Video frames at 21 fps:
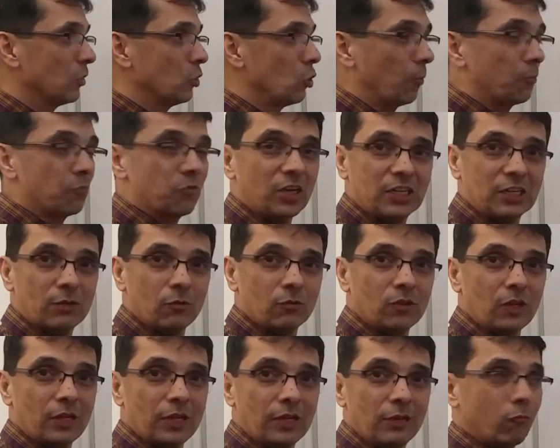The objective
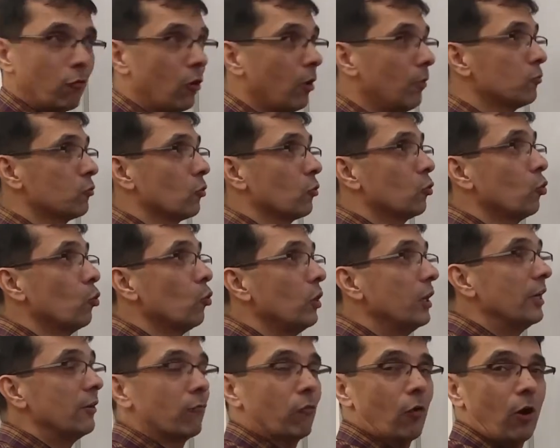of the lead form, so two
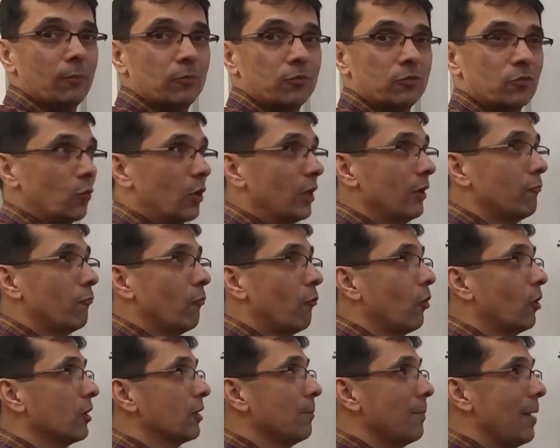lead forms, one
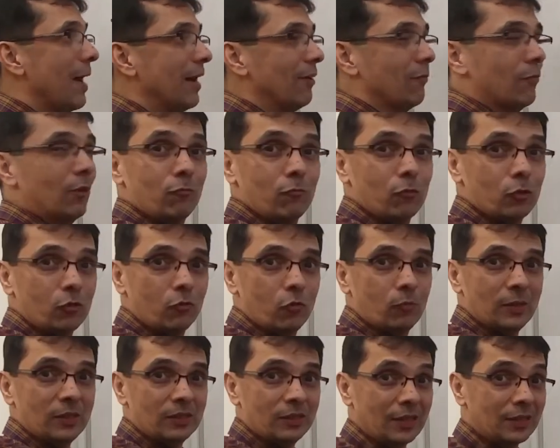for the man, one for the
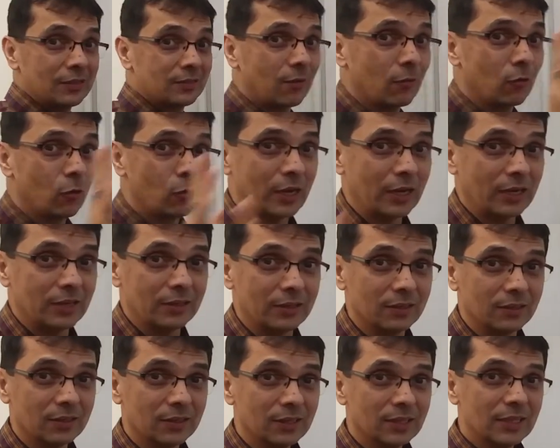woman. That's how we look at
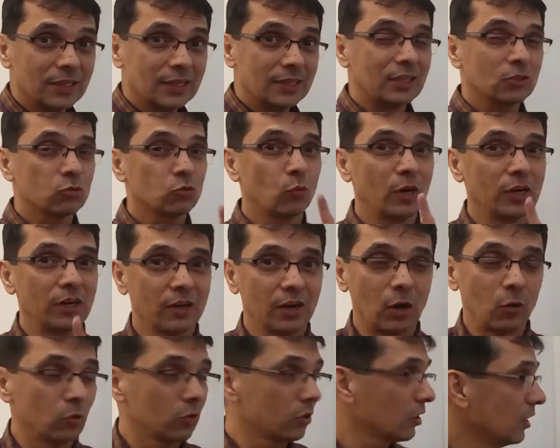it. That's one
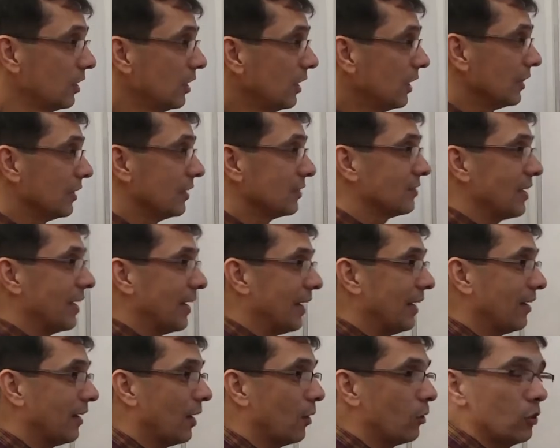route. The
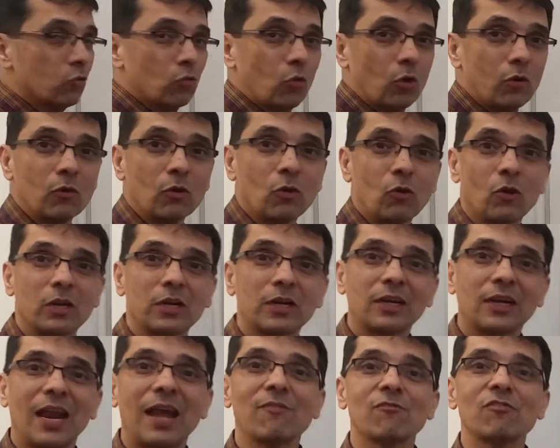second route is what we call a
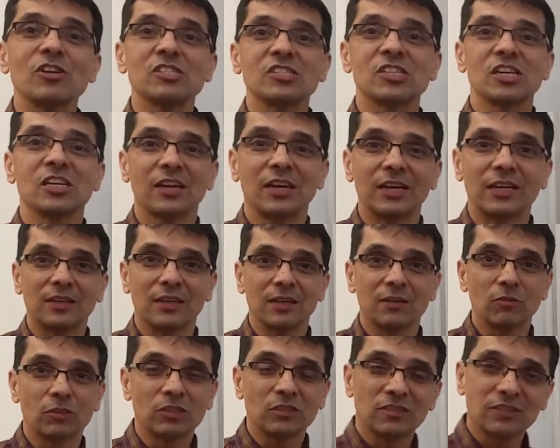traffic generator,
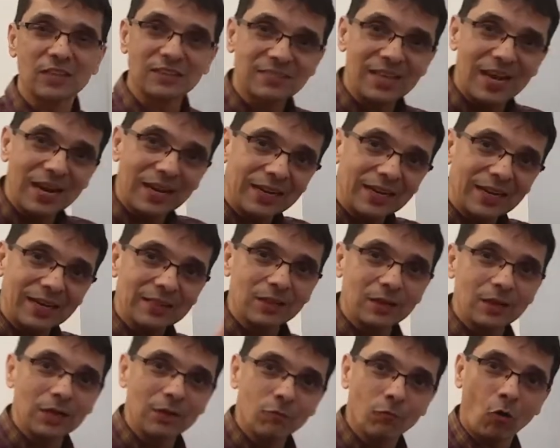which is exactly like the
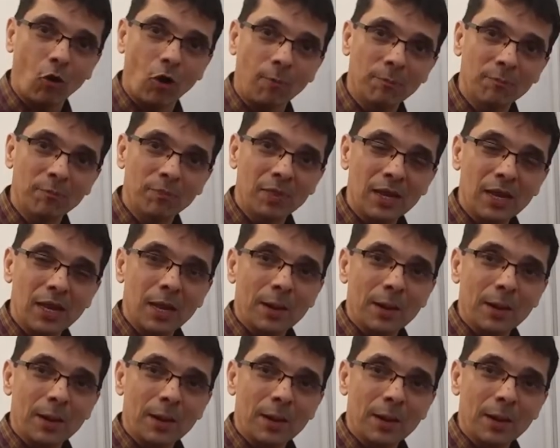lead form.